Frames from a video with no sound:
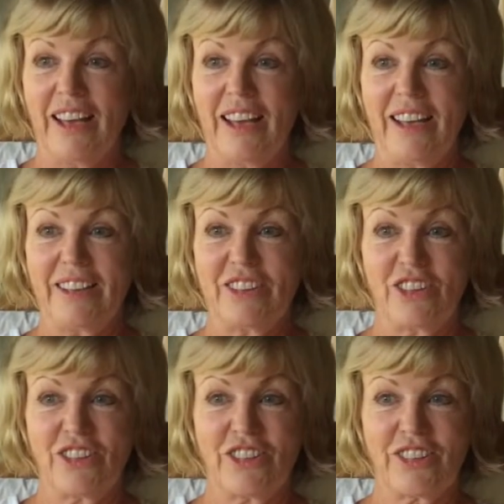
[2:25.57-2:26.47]

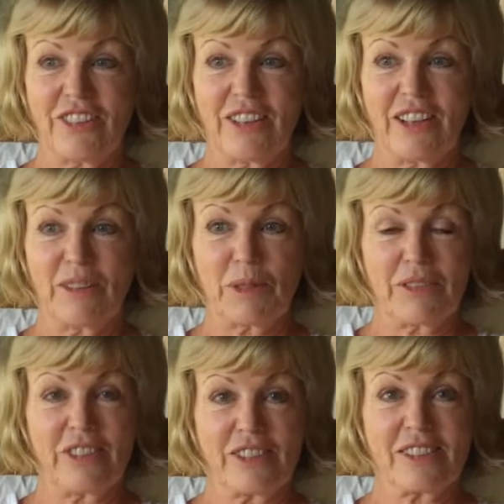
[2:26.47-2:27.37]
and now I'm
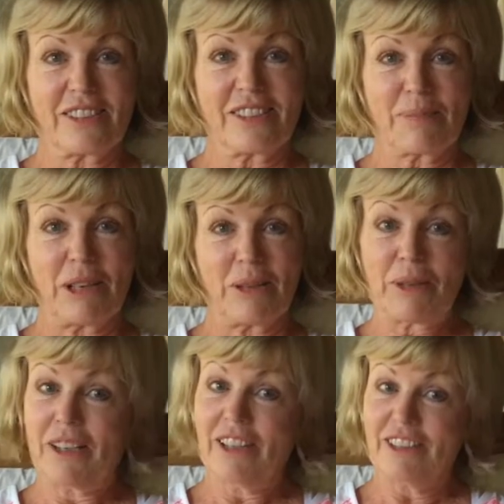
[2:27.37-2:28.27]
convinced that it's part of
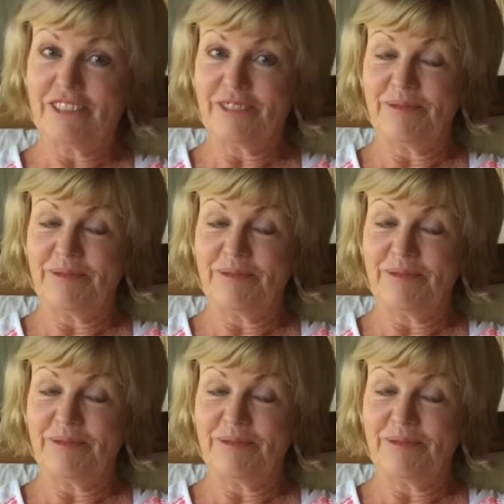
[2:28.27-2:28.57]
my life.